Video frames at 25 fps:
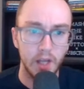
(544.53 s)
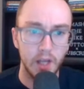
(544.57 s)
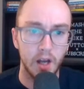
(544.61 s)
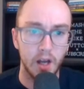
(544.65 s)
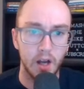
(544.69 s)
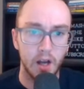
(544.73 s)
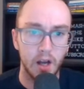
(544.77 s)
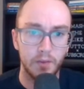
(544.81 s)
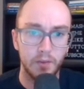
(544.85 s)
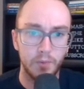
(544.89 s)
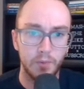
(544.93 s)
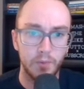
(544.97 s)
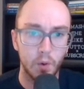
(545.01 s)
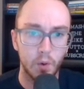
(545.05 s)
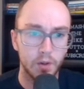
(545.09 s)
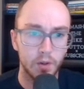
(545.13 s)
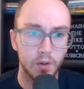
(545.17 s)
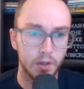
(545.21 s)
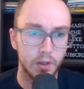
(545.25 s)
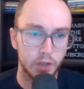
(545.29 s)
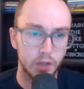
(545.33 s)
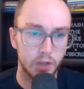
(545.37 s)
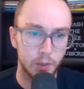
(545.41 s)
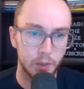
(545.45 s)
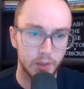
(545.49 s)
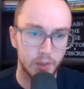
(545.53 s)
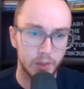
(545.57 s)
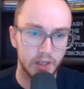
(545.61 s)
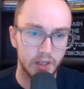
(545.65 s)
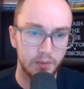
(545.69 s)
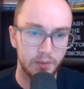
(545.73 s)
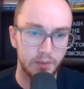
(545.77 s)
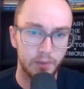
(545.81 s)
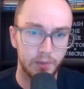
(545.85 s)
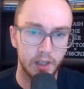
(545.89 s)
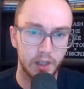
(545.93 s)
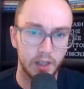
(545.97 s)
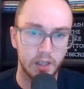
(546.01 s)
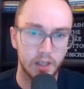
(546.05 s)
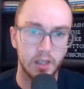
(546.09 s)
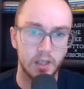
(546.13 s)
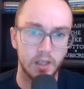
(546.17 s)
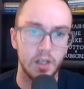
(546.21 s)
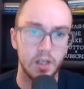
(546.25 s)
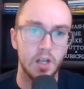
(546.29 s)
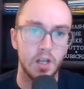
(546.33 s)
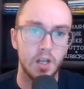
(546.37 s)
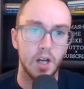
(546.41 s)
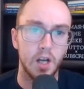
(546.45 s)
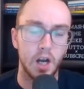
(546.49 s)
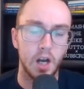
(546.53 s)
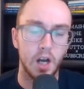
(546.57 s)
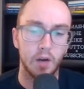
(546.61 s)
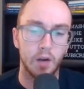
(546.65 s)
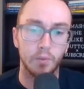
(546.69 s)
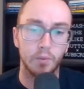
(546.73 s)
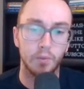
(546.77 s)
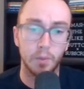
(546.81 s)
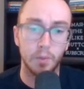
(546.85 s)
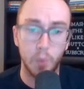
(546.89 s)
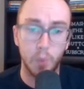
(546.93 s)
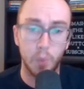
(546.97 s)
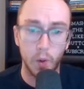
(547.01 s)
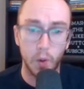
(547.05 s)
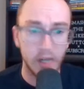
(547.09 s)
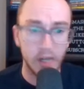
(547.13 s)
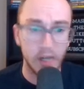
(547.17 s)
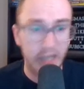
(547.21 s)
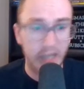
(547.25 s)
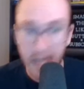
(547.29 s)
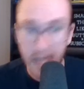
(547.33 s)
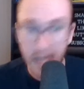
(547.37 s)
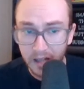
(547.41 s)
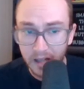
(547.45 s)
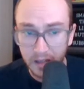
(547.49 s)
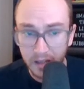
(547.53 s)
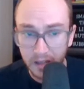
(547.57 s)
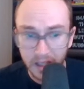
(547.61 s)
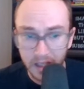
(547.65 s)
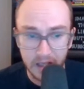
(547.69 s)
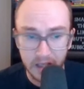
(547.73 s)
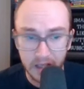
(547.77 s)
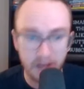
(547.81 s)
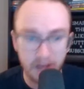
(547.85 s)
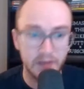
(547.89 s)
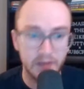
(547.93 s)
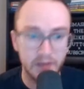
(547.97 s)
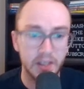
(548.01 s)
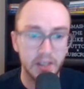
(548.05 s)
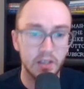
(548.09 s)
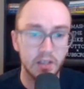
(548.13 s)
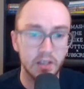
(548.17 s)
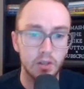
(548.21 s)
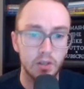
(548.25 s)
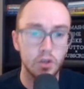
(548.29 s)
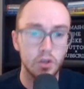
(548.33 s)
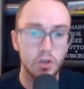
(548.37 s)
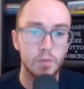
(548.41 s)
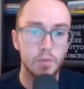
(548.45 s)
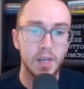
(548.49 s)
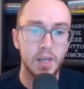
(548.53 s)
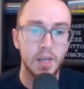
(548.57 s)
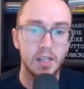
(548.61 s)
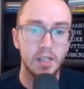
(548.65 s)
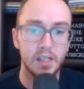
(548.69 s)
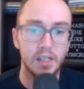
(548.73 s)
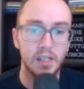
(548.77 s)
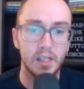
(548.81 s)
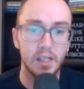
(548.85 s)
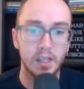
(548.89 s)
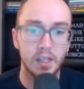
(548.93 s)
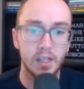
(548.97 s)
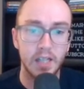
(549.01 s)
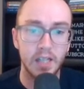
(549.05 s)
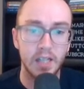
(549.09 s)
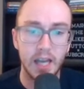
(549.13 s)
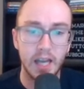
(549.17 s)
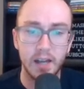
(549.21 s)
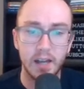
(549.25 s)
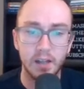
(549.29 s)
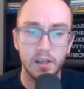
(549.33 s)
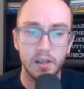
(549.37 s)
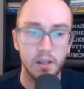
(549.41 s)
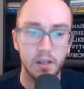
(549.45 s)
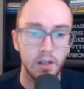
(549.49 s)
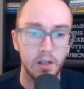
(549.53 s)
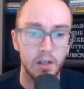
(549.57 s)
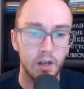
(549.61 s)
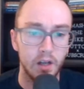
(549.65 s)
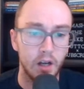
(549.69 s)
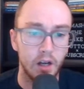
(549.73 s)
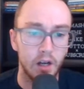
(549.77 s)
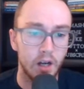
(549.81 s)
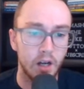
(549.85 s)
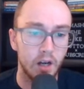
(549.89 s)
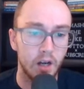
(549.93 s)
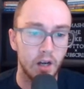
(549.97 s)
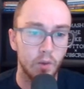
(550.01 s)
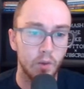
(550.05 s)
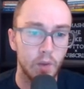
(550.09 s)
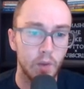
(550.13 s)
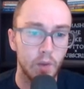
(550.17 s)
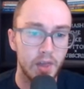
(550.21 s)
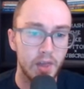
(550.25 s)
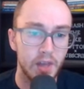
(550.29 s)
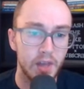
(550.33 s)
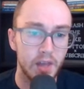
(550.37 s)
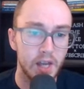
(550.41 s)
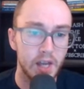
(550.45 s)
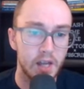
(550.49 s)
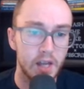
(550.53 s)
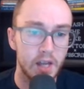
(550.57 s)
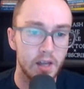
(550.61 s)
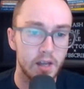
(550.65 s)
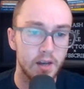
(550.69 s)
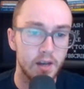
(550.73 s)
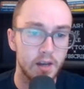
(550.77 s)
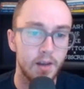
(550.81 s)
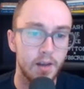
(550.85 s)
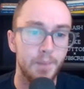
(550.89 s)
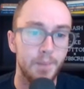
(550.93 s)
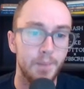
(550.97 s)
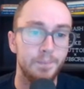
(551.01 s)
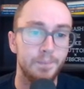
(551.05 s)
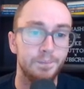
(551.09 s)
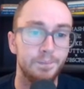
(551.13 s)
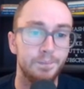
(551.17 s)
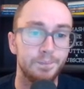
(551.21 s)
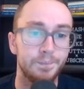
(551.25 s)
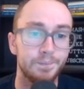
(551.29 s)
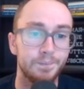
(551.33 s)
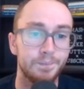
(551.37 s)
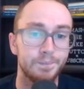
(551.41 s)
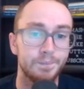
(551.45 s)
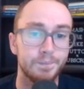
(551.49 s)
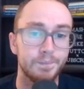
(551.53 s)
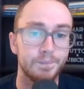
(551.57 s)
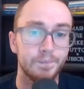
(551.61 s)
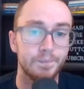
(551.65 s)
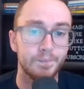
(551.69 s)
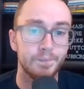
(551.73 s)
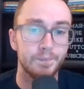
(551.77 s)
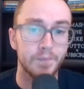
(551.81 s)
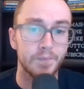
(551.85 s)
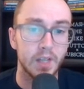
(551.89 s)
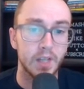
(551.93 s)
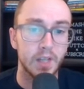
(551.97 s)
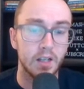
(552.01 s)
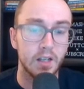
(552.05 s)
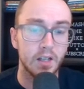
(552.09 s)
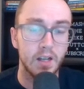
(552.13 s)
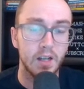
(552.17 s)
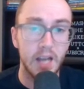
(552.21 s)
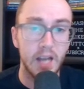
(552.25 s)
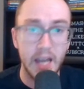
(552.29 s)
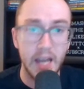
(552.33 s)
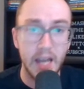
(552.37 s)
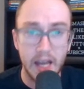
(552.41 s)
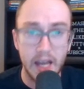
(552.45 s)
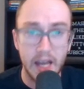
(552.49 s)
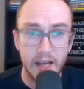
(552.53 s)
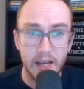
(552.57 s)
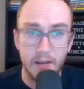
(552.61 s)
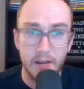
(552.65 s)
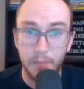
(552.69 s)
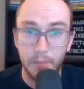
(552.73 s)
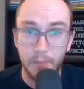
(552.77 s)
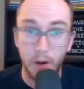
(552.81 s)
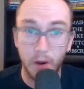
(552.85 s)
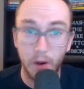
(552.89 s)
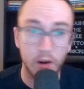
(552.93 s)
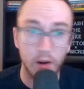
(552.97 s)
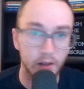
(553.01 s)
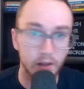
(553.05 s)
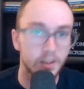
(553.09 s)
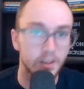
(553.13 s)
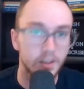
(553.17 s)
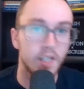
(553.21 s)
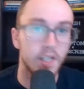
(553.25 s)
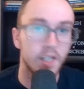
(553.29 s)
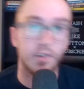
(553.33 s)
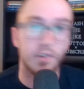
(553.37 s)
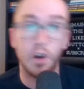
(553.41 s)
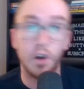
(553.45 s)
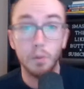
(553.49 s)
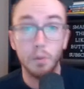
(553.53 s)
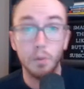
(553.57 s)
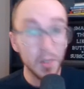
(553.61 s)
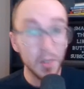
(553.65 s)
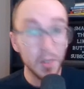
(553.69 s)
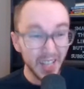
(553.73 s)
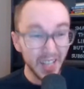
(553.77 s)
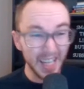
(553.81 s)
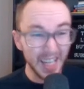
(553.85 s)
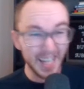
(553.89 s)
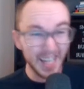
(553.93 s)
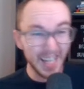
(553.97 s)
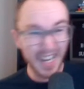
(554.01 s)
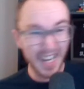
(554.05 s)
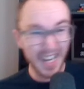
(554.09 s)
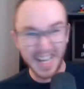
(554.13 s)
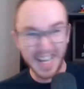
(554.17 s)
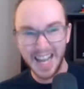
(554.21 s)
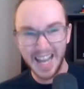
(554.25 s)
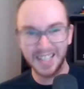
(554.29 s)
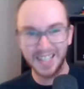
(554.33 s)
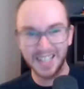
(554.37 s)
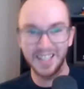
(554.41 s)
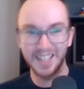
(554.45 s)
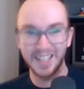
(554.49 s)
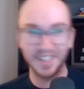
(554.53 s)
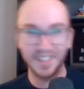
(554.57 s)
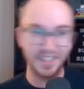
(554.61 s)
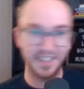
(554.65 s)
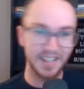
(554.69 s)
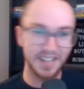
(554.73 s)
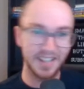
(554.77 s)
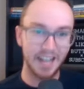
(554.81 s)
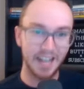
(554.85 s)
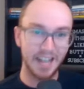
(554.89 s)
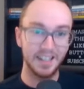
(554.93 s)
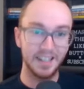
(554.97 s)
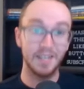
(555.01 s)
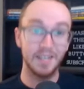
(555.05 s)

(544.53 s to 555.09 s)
uh, for those specific uh, reporting and analytics and things that you may need. Again, uh, within a bar. So moving in next in this list at the